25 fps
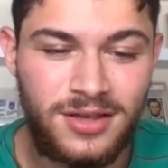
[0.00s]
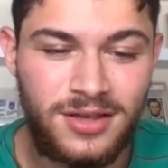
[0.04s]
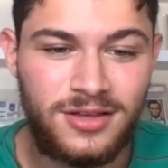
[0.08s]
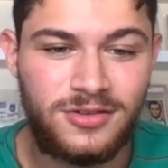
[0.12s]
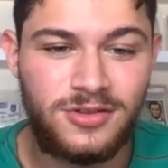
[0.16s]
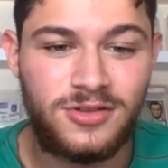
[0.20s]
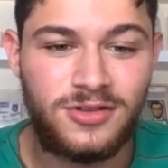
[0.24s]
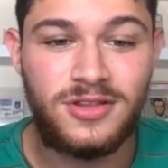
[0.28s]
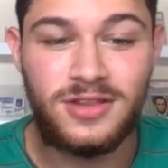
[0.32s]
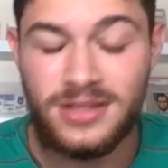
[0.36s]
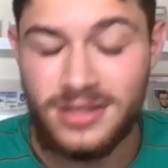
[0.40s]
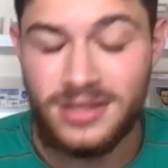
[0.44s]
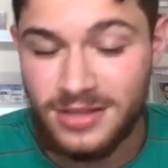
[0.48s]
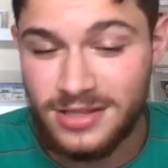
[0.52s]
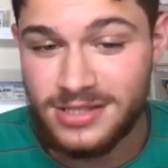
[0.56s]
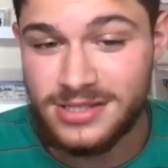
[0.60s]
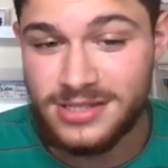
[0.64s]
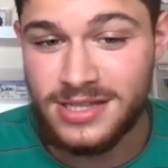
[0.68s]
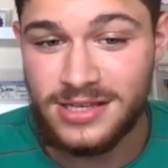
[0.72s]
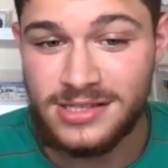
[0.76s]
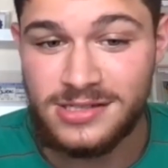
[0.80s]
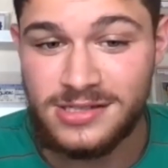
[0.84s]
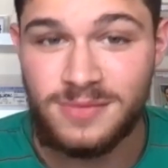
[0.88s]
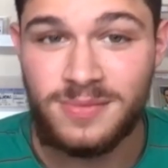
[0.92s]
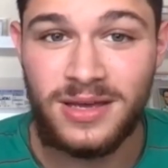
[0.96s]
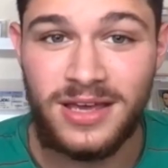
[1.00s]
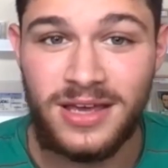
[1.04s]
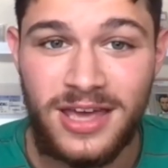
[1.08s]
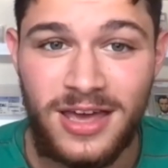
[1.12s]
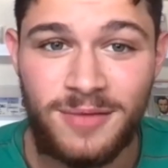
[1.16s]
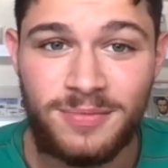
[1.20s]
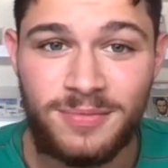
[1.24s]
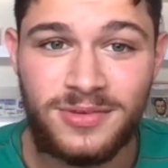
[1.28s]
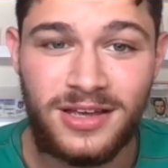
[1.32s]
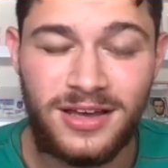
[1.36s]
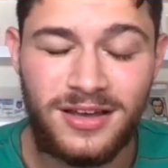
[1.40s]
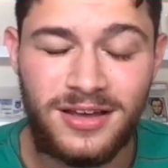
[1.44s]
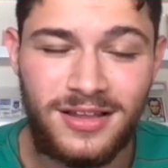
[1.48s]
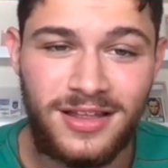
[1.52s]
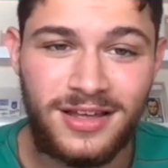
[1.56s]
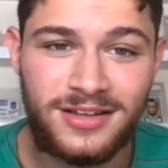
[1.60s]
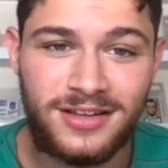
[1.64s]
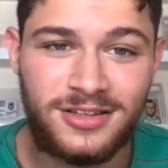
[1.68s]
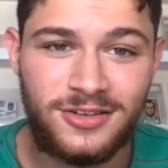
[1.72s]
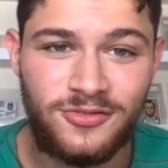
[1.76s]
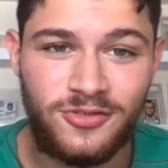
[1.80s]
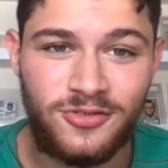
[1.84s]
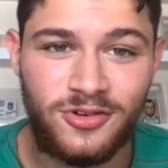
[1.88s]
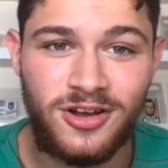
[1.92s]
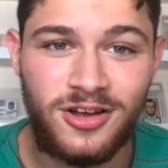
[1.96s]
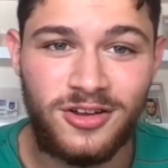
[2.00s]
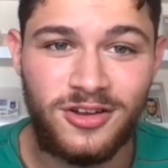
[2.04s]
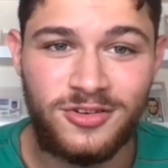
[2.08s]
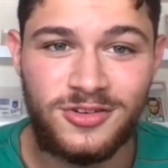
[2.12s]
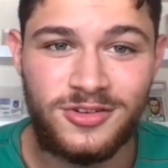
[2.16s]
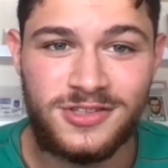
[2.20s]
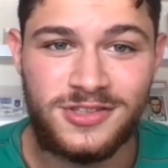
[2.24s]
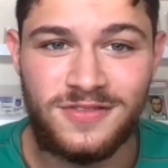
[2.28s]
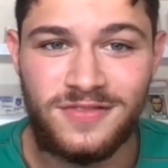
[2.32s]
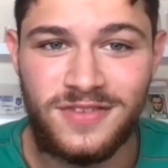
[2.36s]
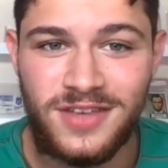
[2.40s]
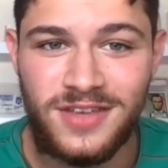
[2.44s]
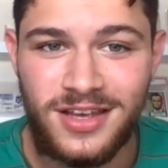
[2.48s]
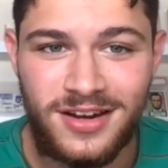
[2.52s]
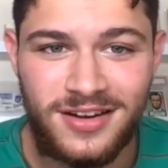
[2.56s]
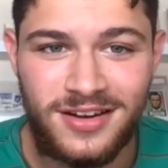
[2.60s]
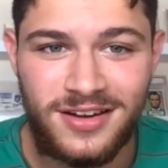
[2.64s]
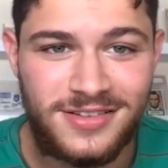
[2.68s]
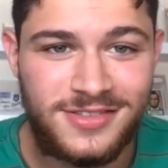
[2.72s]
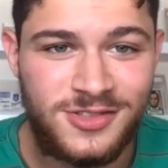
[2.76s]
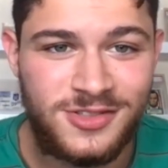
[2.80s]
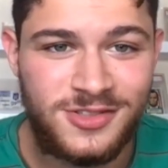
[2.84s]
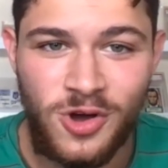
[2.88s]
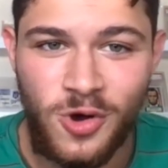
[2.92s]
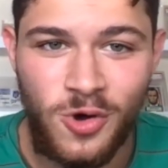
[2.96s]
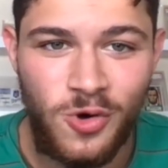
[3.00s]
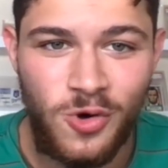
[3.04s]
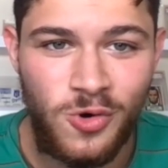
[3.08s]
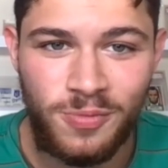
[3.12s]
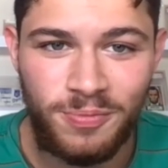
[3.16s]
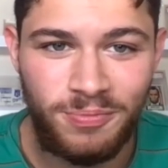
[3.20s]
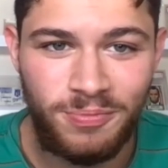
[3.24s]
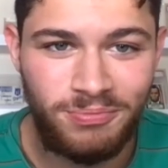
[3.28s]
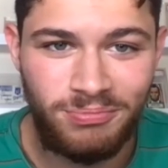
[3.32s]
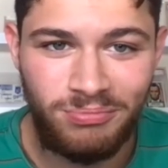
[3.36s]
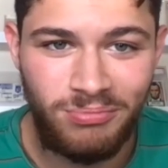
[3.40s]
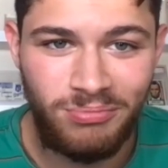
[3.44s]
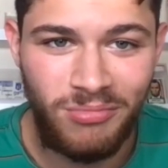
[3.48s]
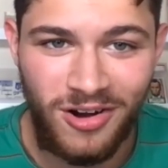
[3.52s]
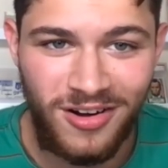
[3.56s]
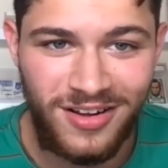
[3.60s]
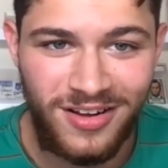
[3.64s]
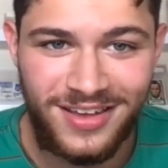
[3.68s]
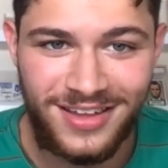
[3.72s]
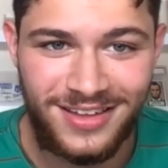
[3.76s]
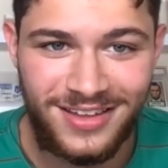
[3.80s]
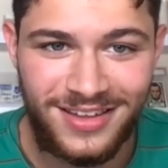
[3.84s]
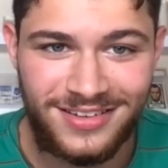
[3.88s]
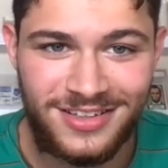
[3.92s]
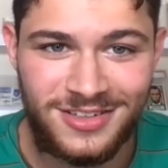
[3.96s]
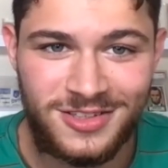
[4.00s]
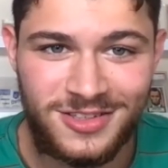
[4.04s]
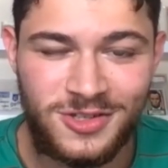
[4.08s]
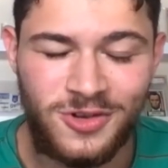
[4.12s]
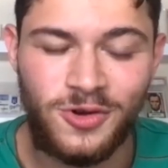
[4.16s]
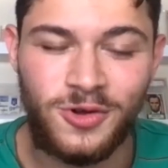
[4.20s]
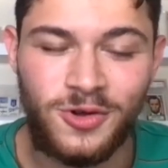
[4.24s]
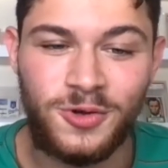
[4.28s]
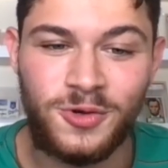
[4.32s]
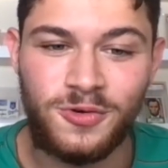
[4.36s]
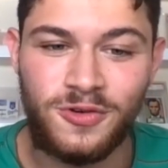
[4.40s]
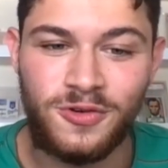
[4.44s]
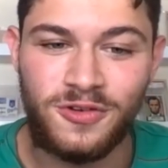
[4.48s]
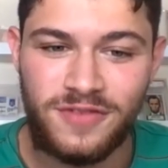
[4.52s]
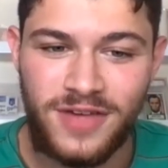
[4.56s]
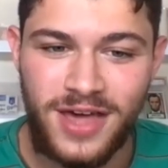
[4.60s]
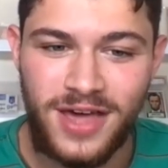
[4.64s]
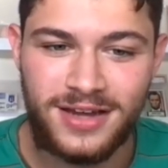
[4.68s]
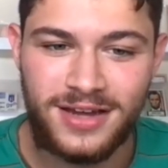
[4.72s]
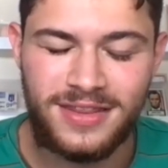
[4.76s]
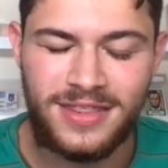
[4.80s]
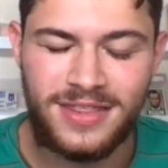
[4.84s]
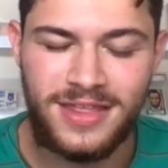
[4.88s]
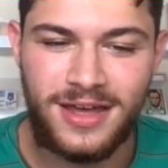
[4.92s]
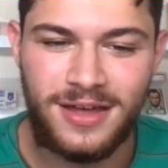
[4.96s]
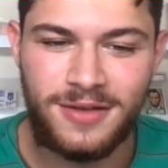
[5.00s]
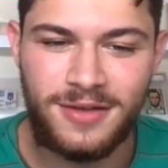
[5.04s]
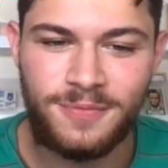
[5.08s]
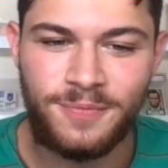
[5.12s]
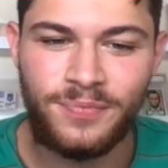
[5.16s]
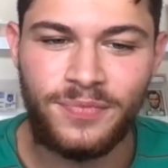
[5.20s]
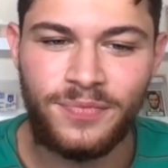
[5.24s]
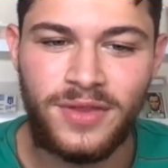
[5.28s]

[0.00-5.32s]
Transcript: So these things have been kept and collected for hundreds of years. No market is going to affect that.